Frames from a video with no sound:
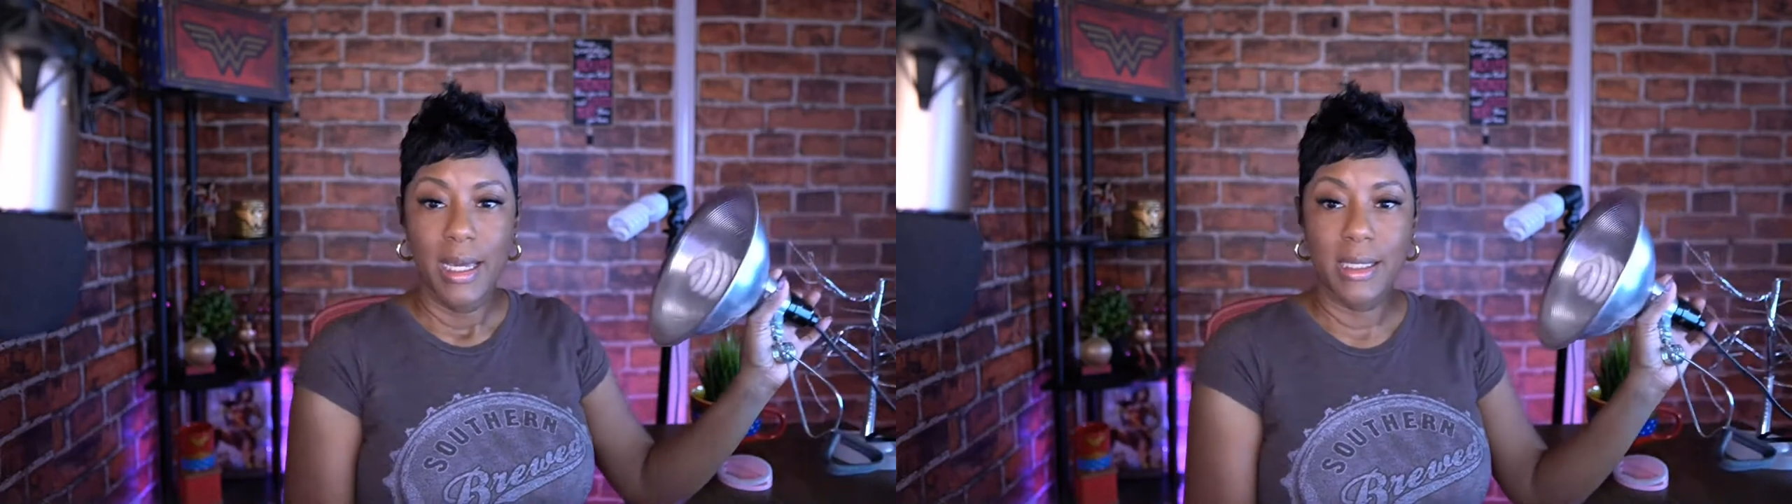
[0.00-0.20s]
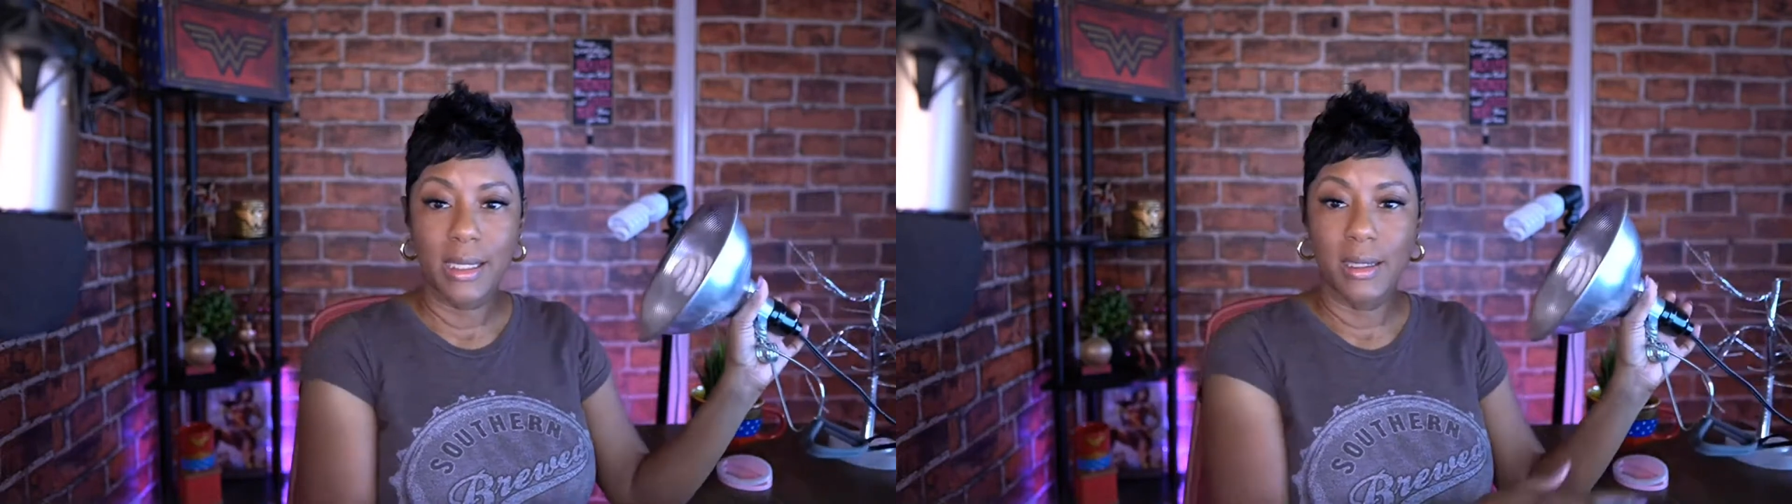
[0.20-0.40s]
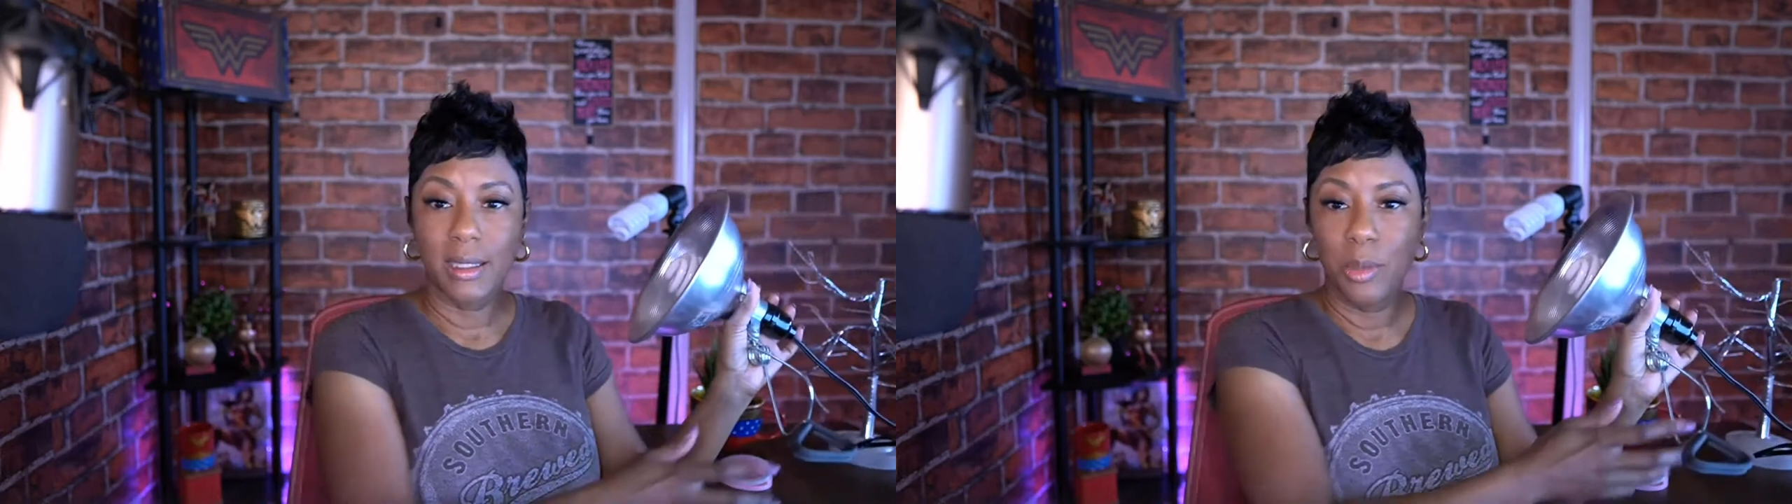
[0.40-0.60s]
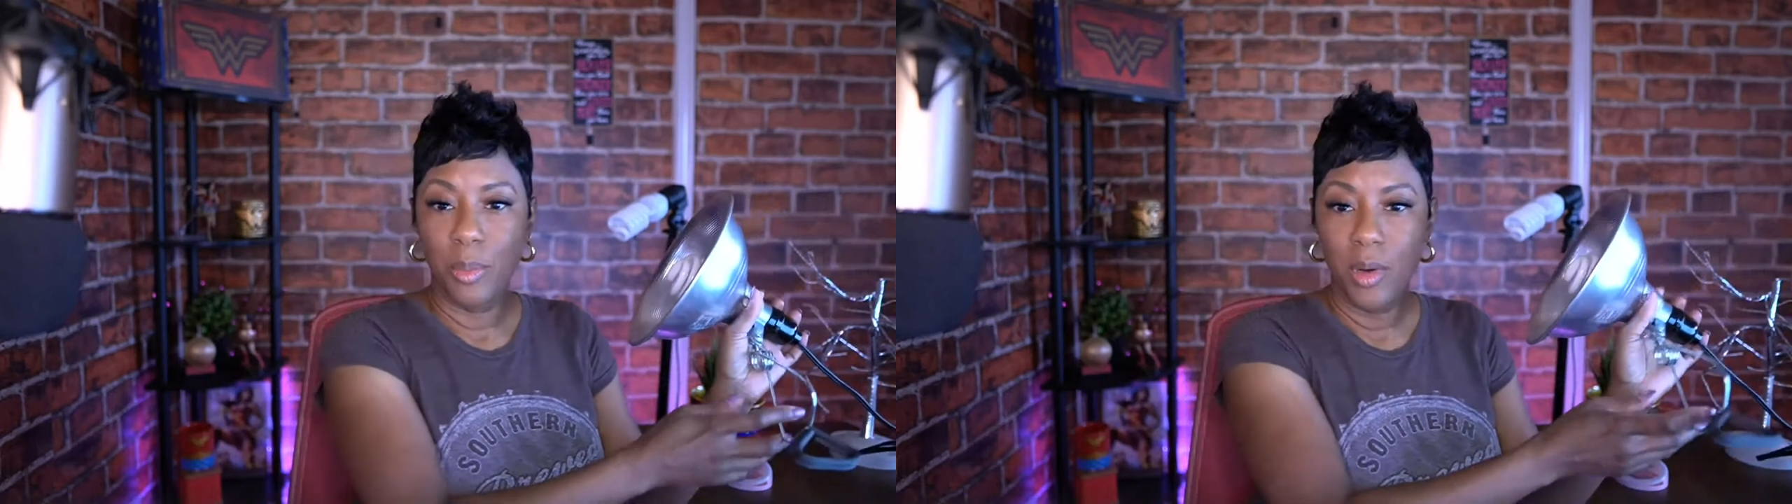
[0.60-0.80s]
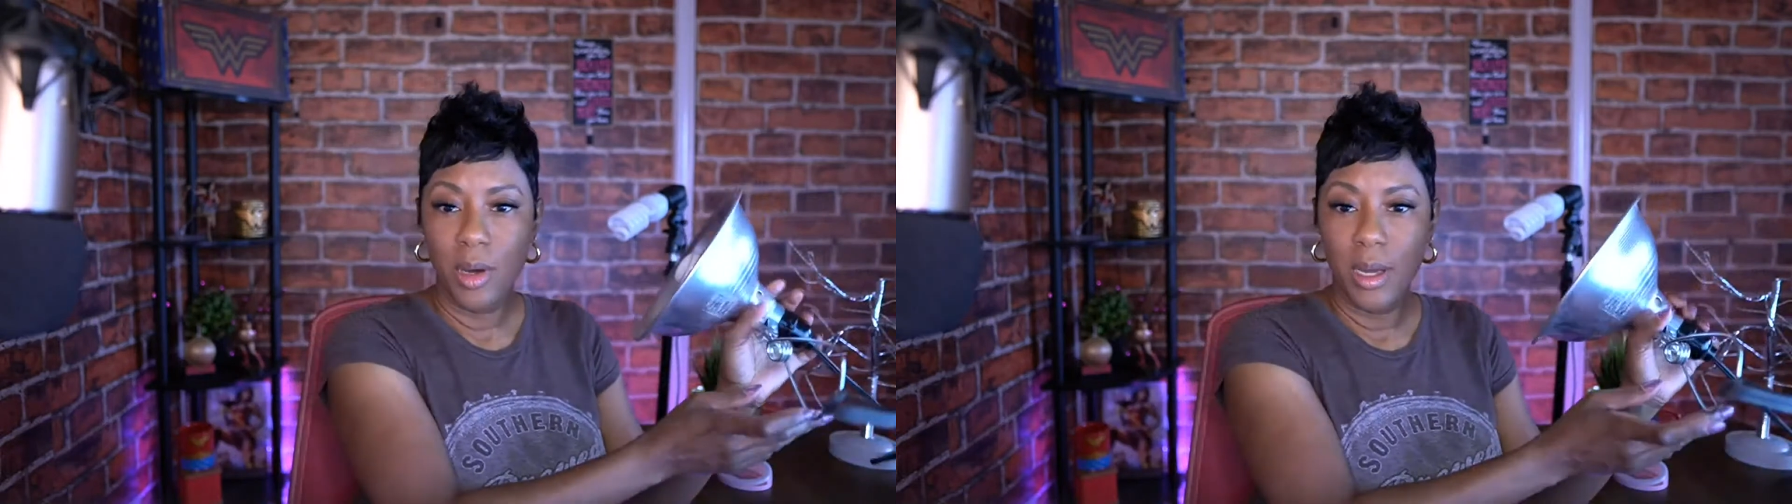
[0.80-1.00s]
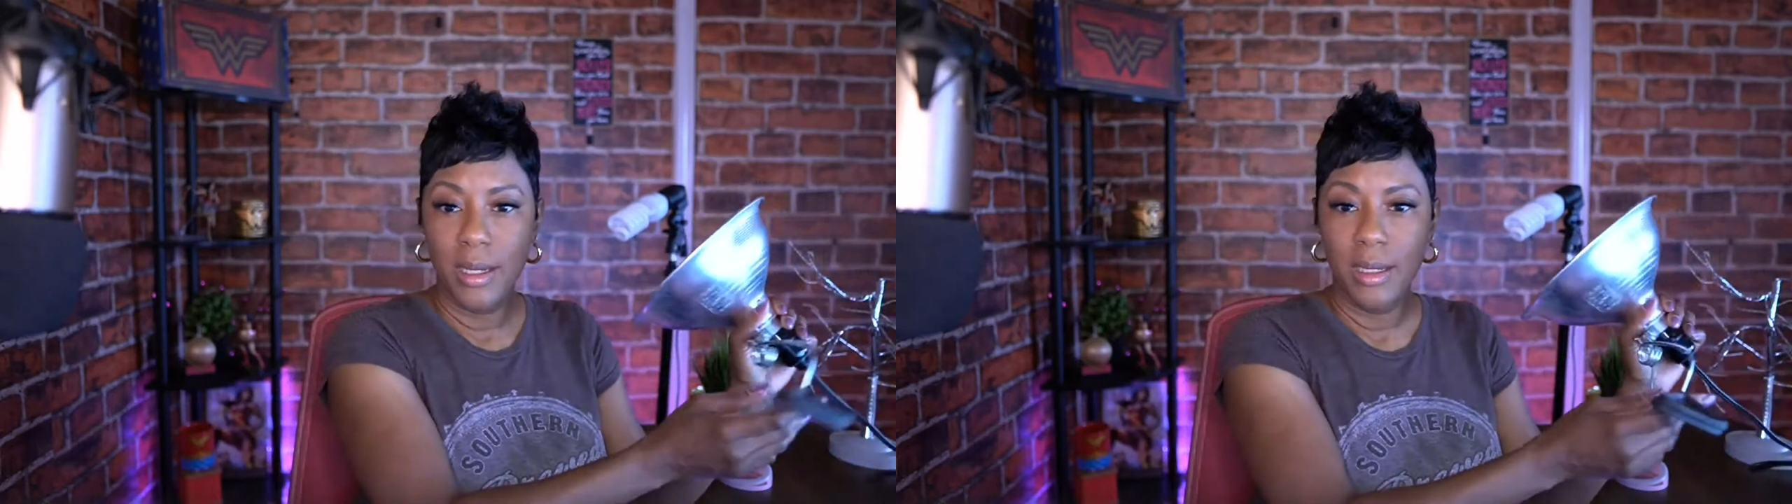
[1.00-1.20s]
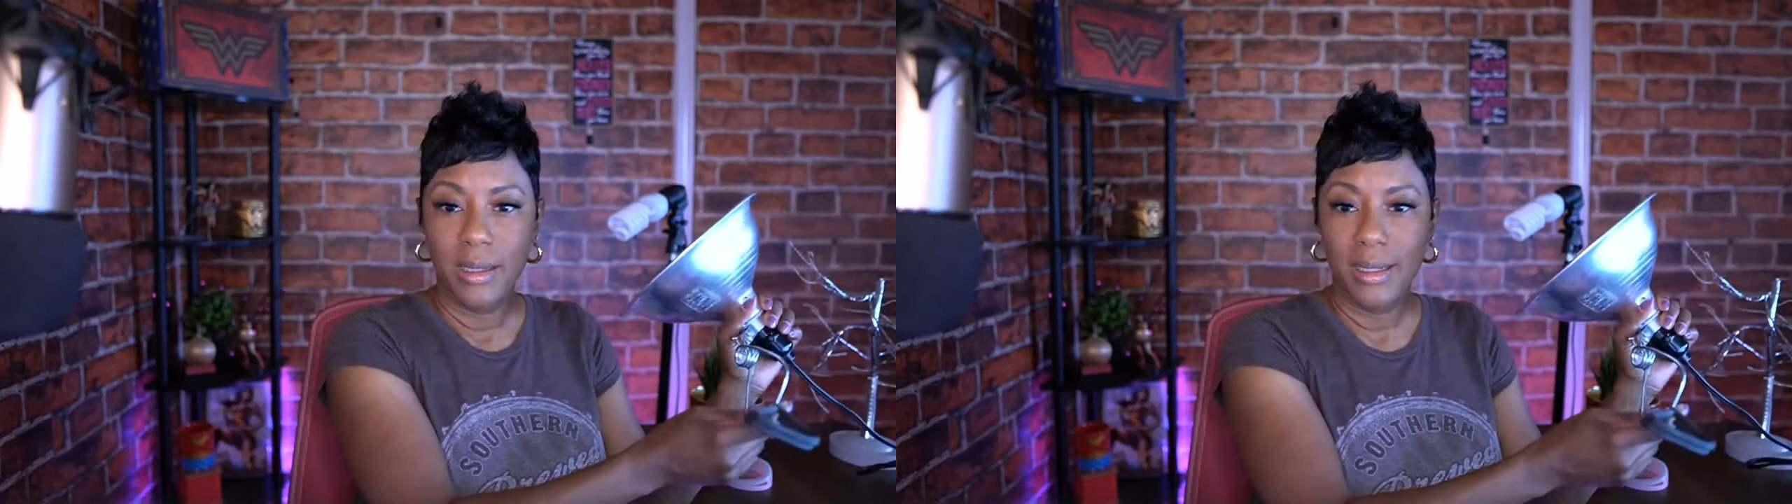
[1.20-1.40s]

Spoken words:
It's a clip-on